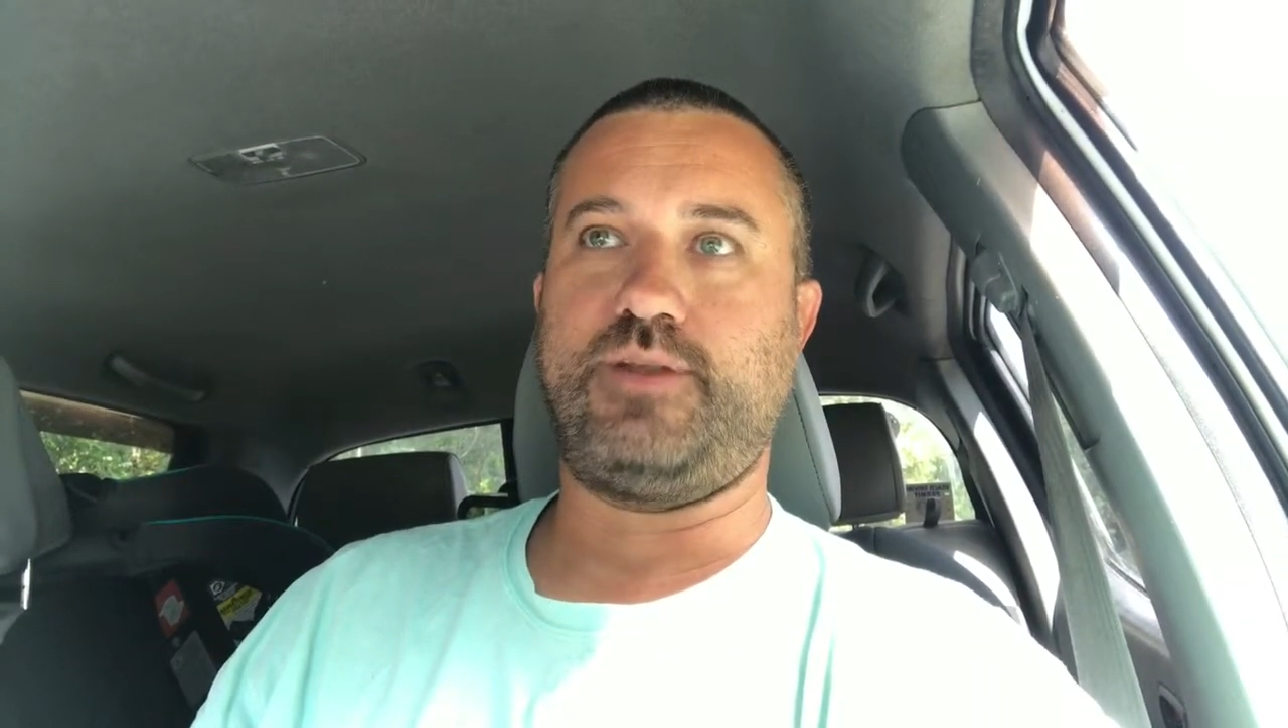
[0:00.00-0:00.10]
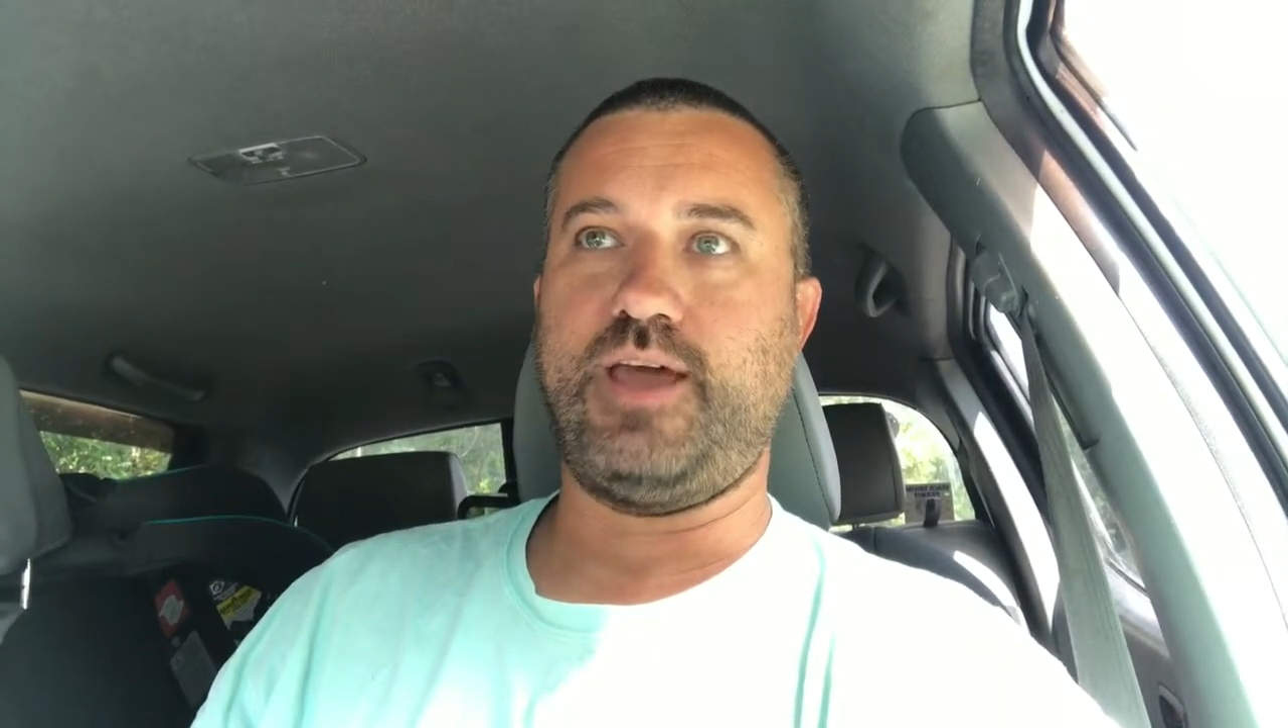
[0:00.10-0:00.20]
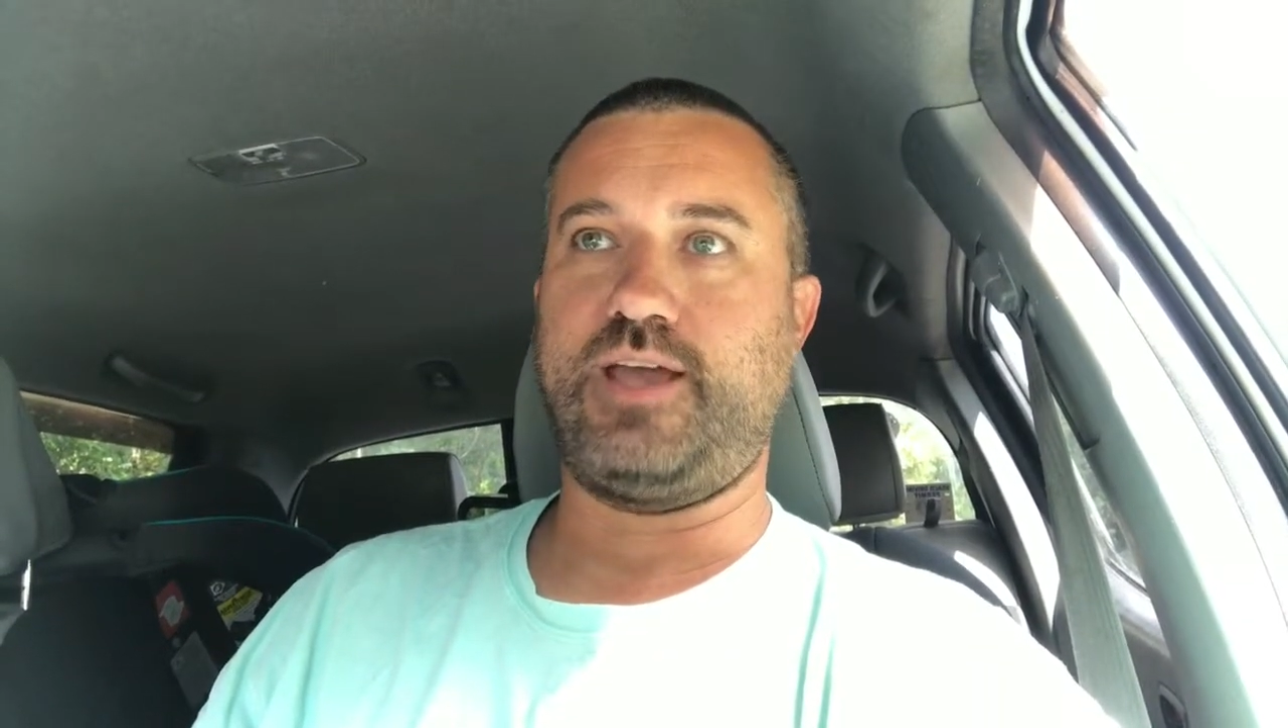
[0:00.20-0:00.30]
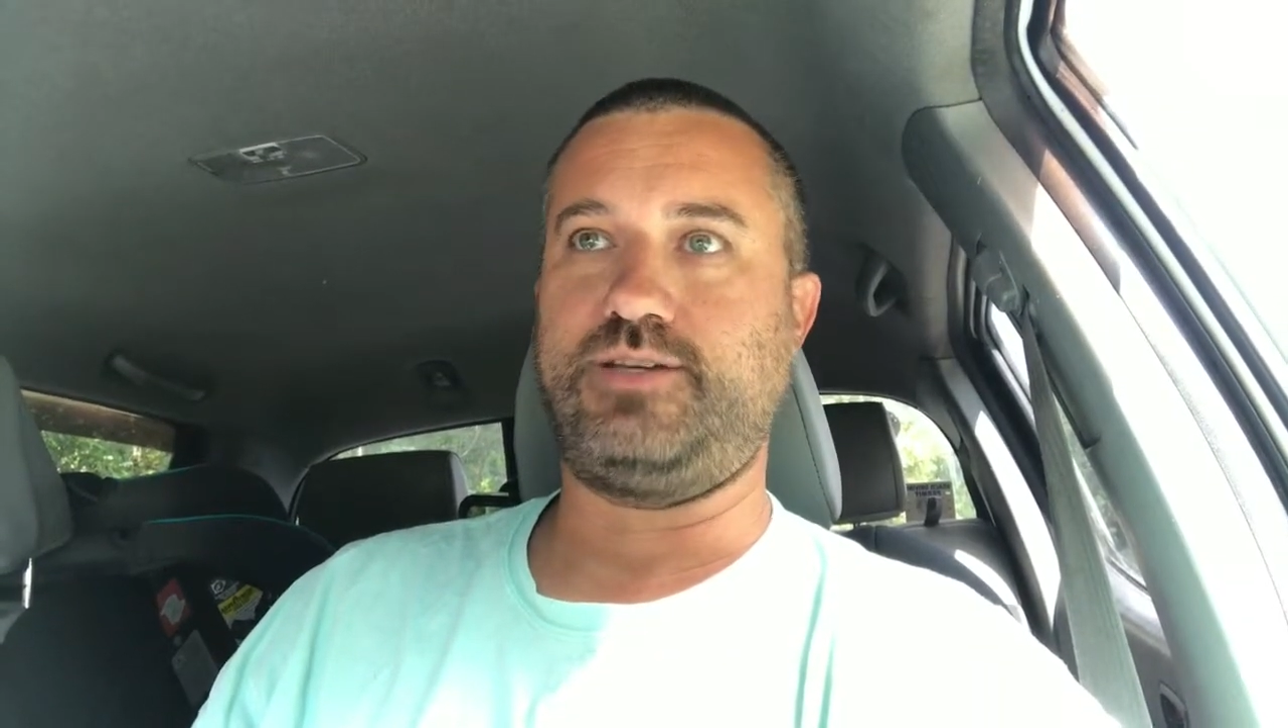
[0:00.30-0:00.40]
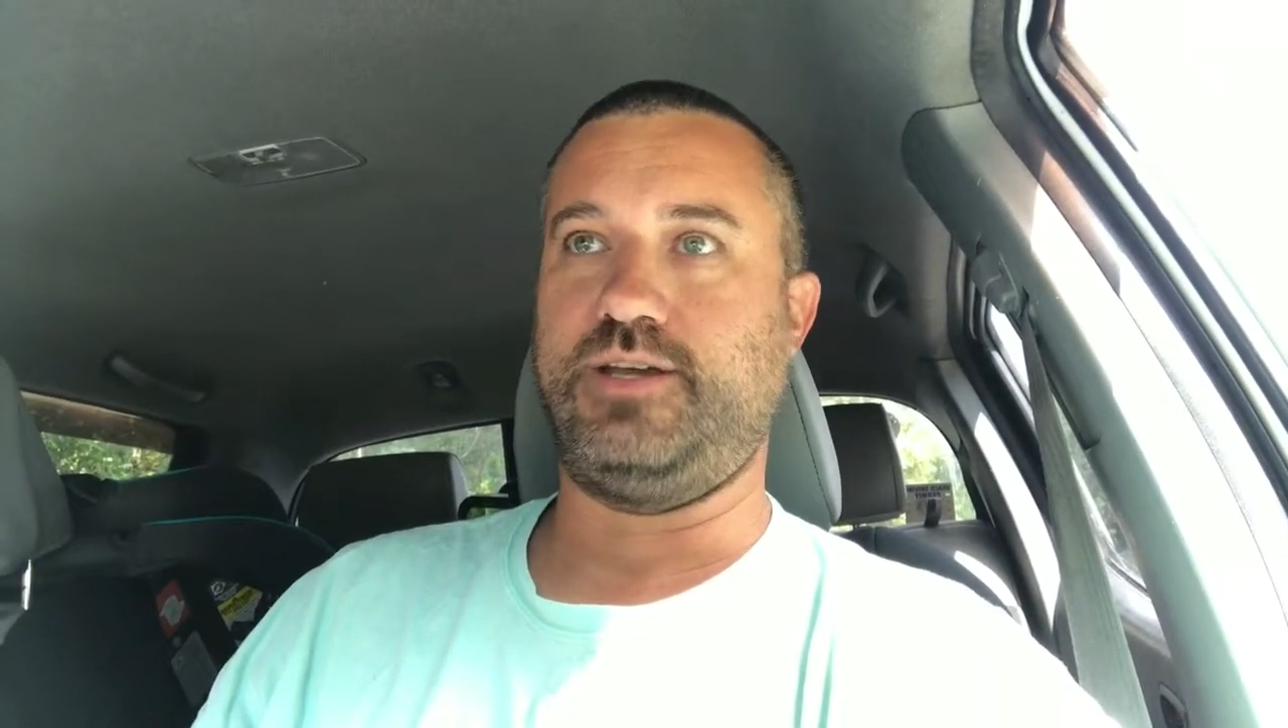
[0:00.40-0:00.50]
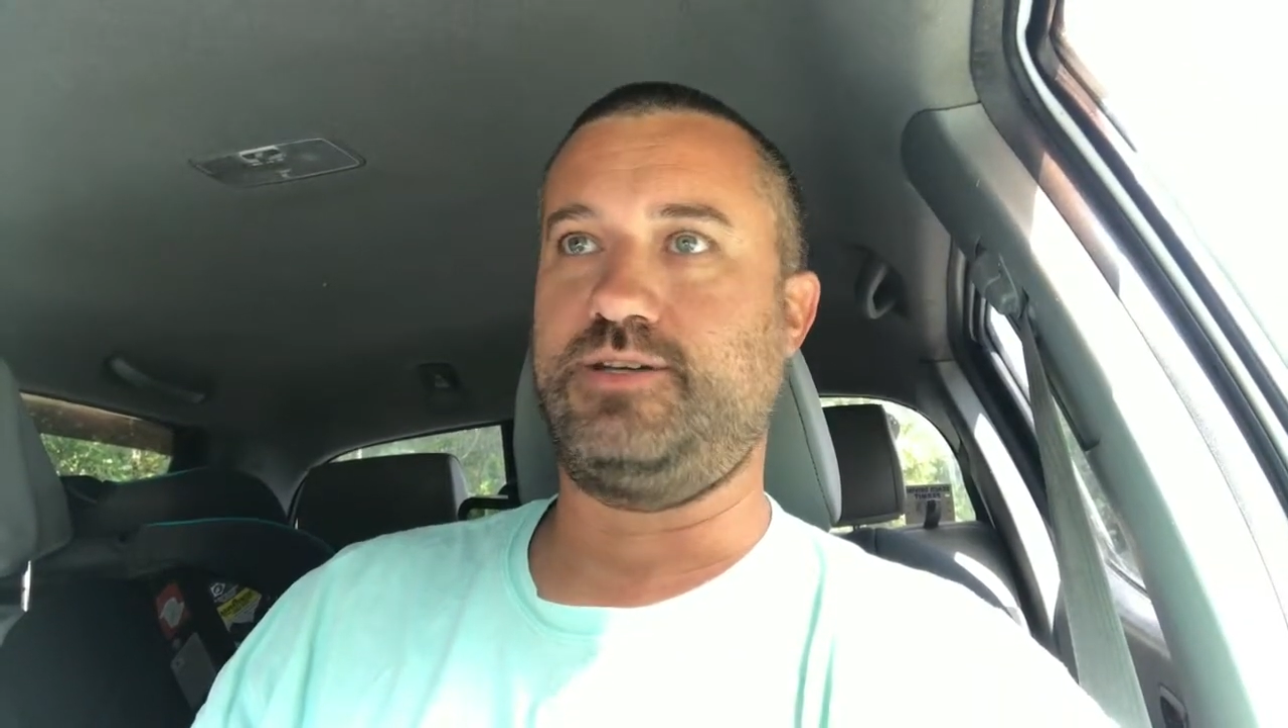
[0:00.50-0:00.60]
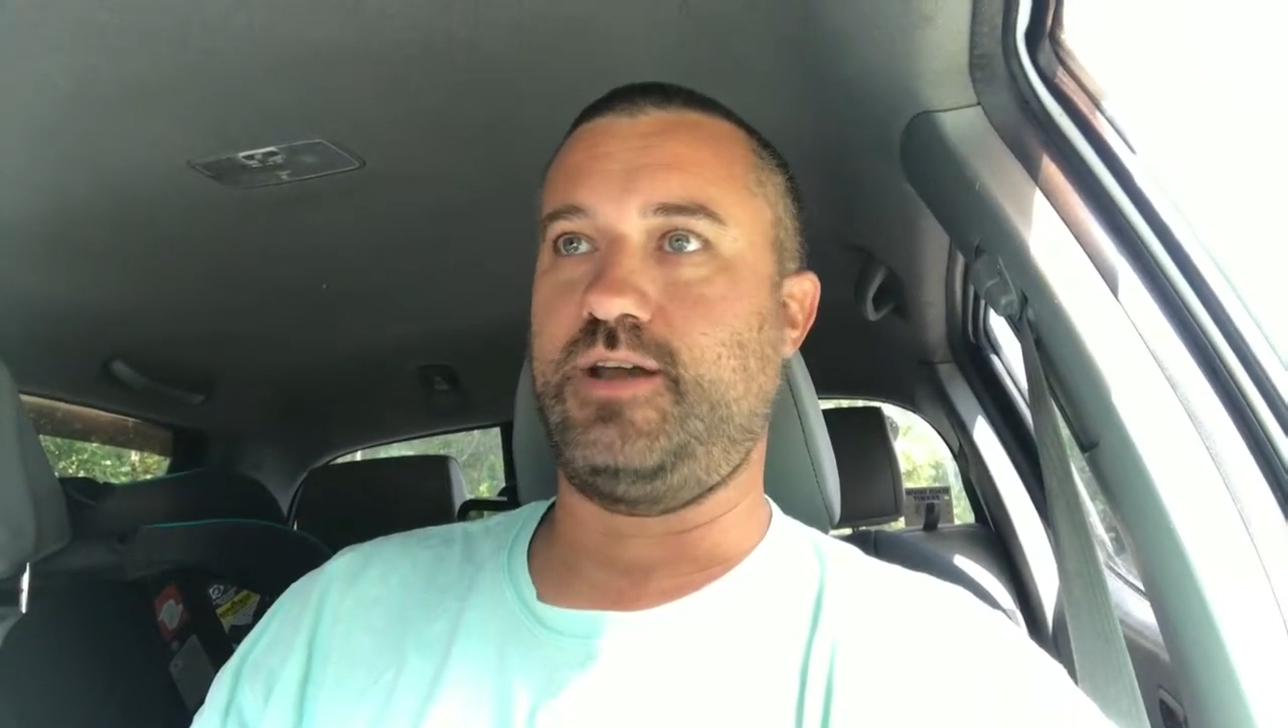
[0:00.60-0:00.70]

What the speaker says: Texas